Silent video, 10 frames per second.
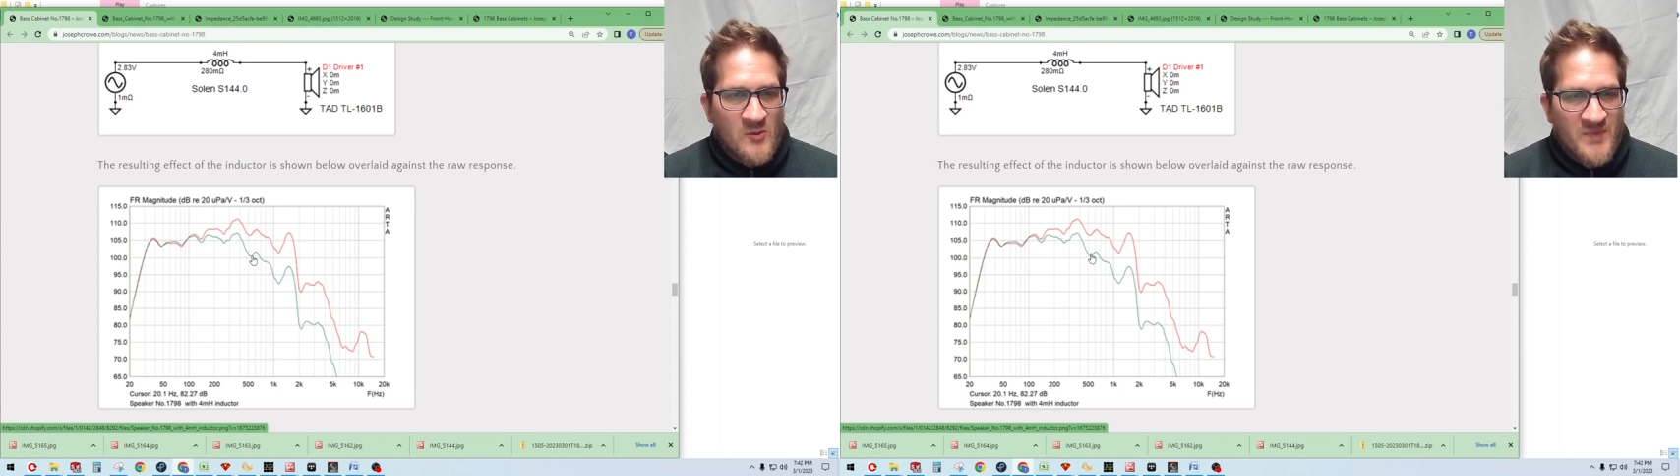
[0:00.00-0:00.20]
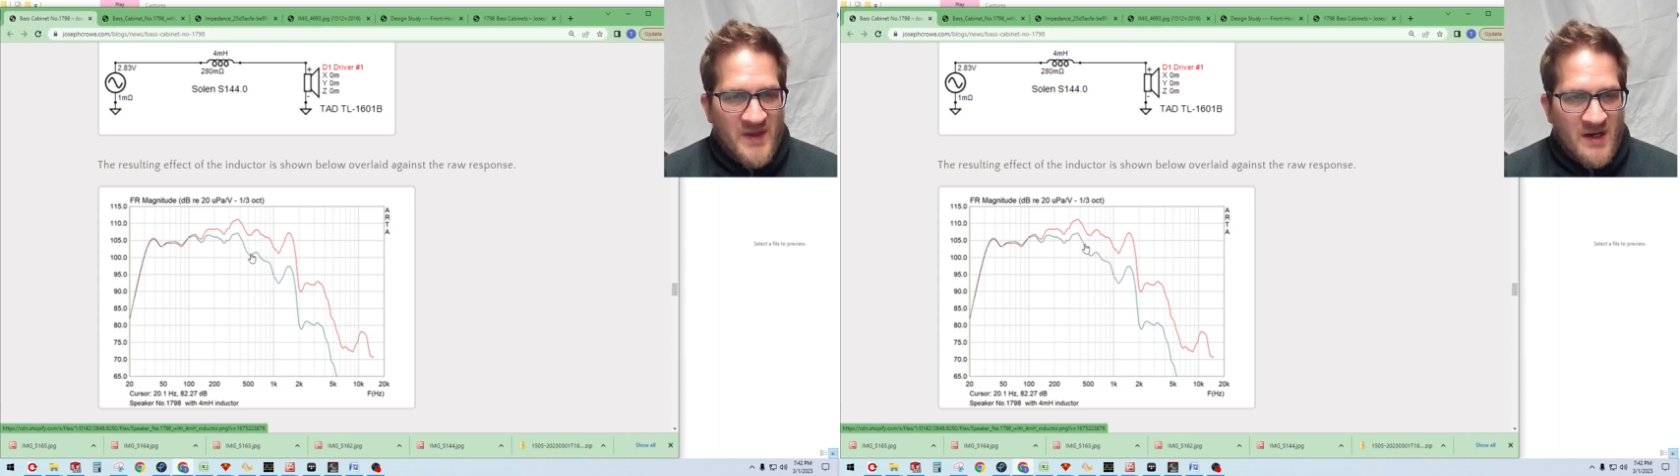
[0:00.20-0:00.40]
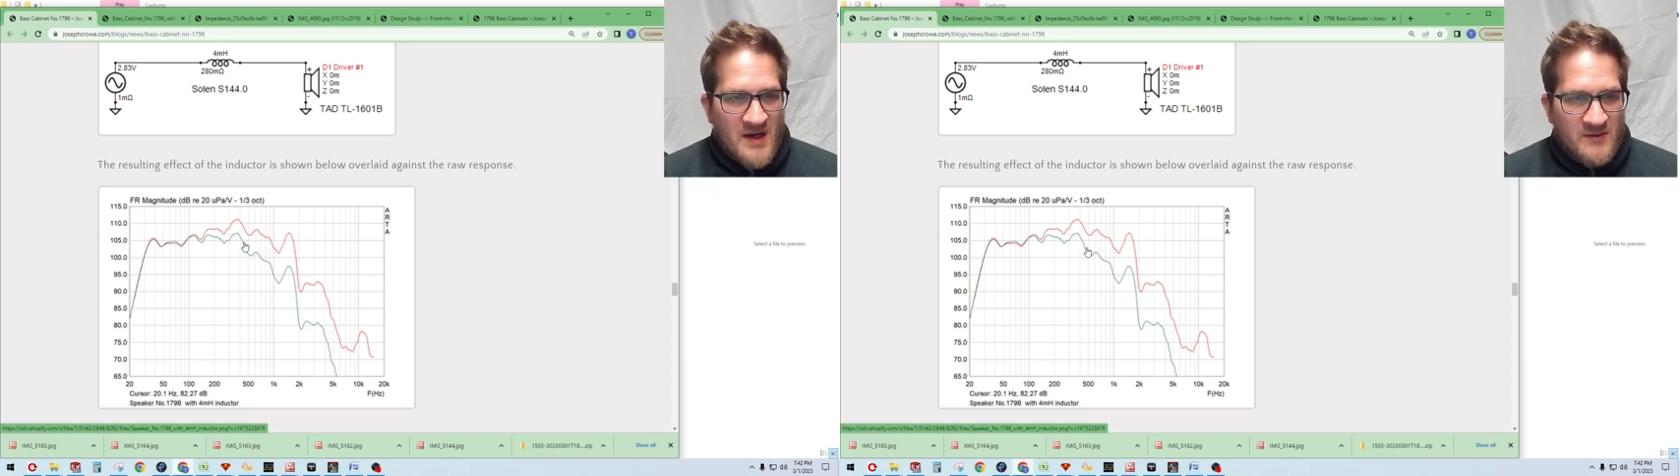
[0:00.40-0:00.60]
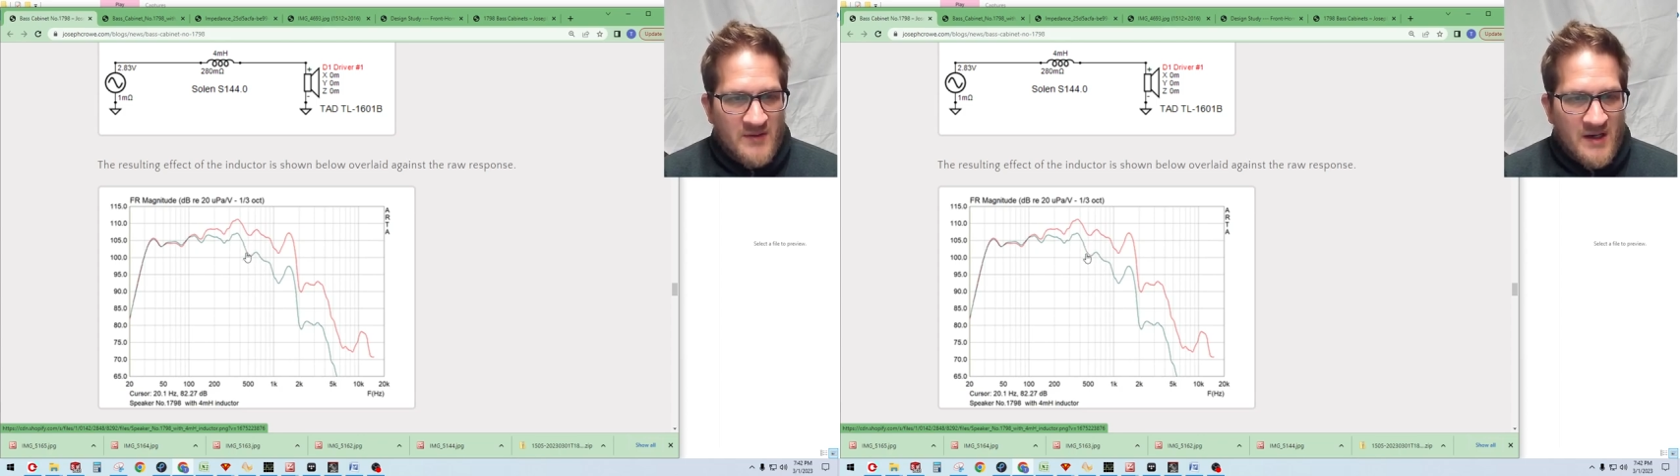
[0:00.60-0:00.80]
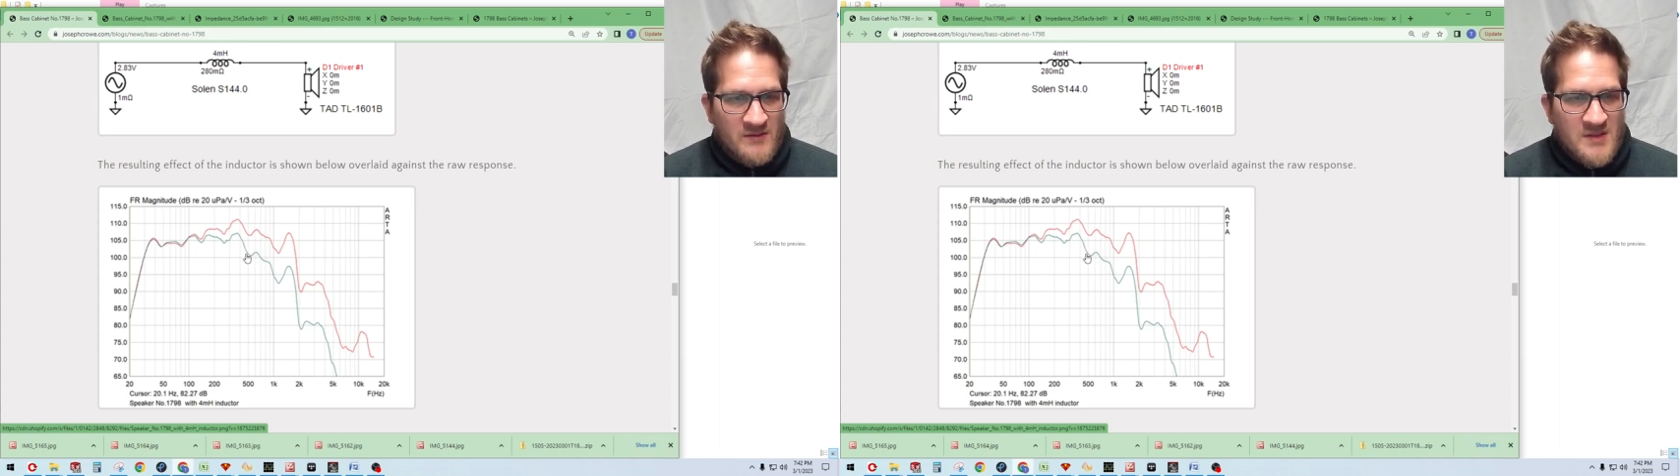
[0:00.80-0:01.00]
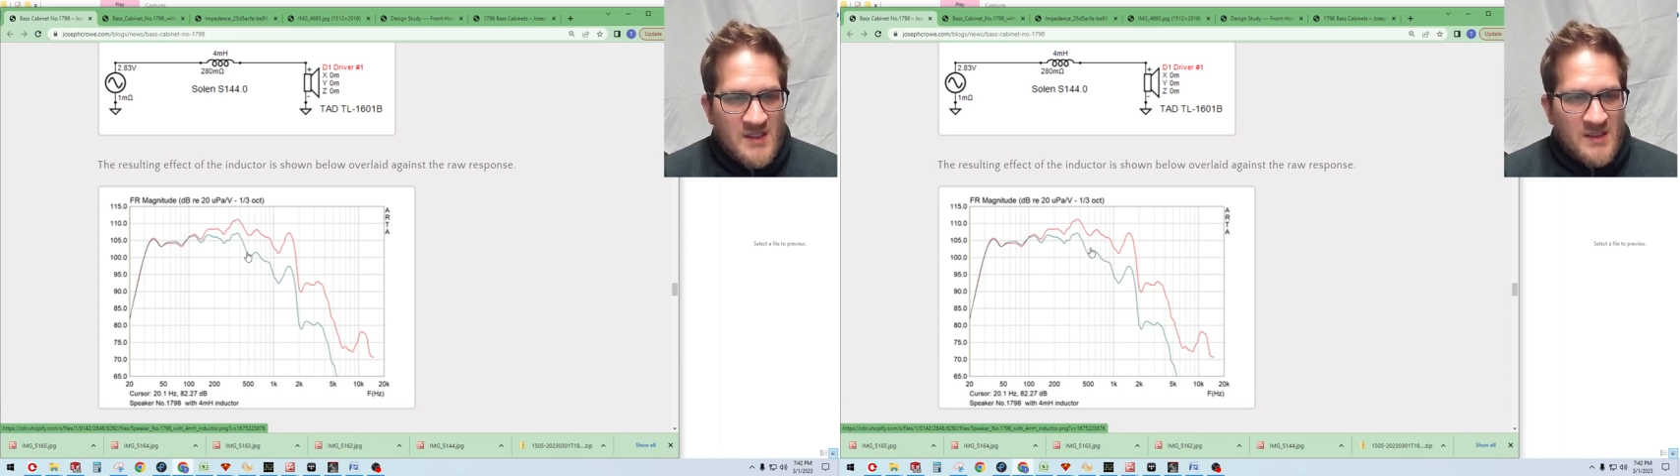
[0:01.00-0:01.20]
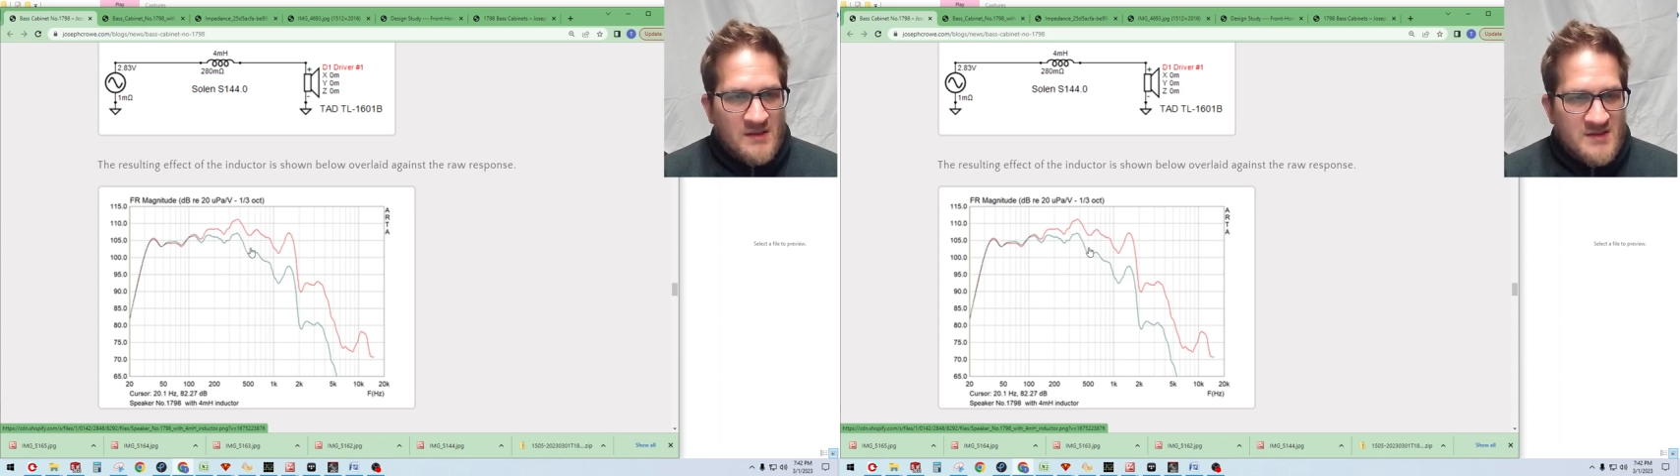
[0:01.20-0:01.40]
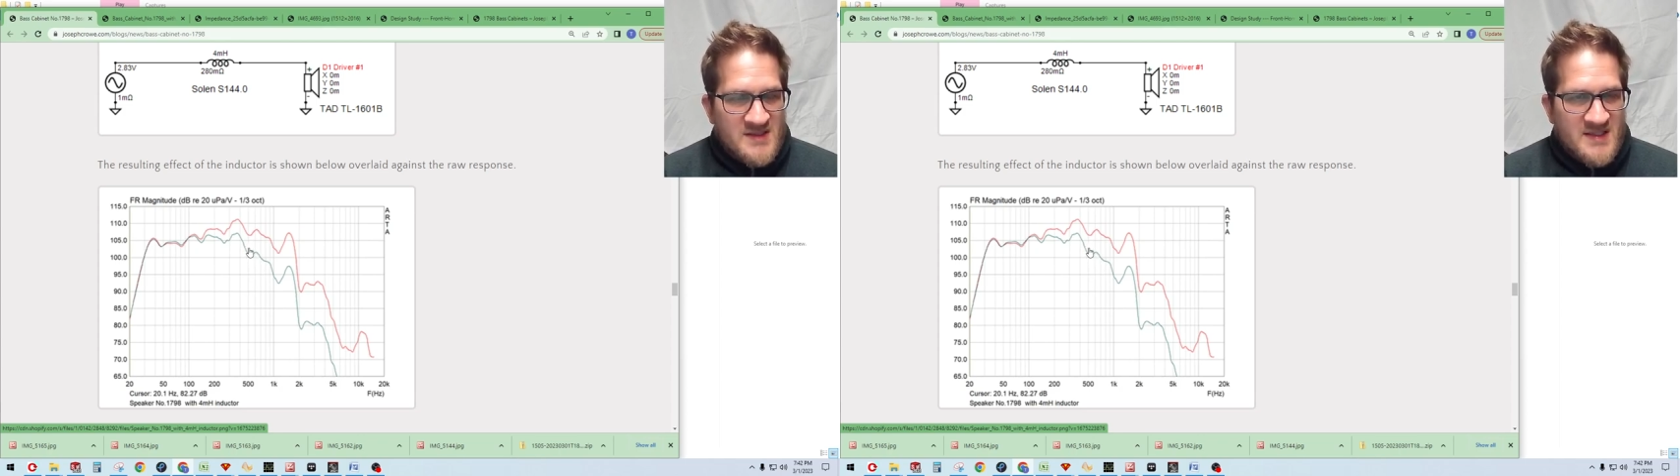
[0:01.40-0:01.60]
there at around
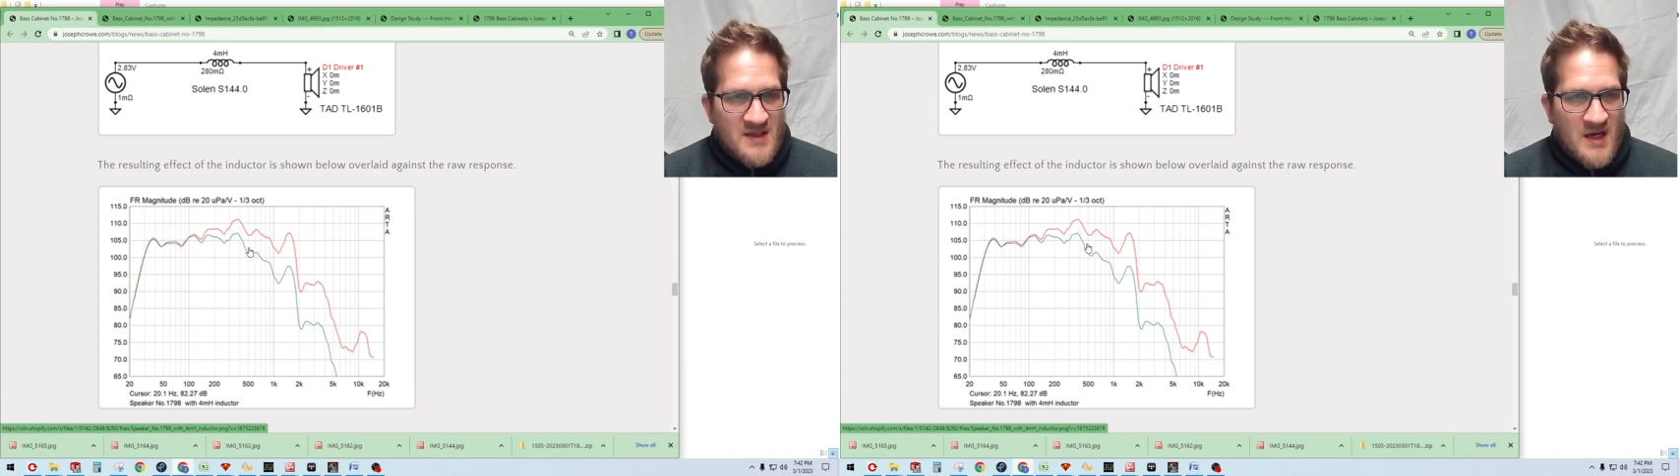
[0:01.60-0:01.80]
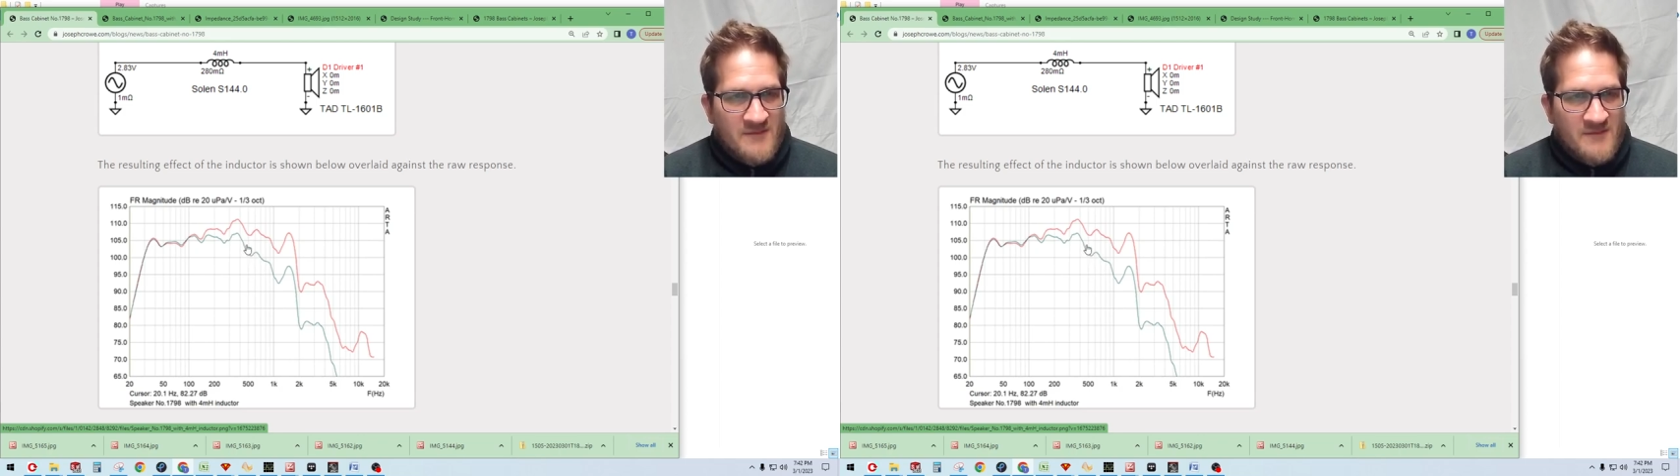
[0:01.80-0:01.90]
uh,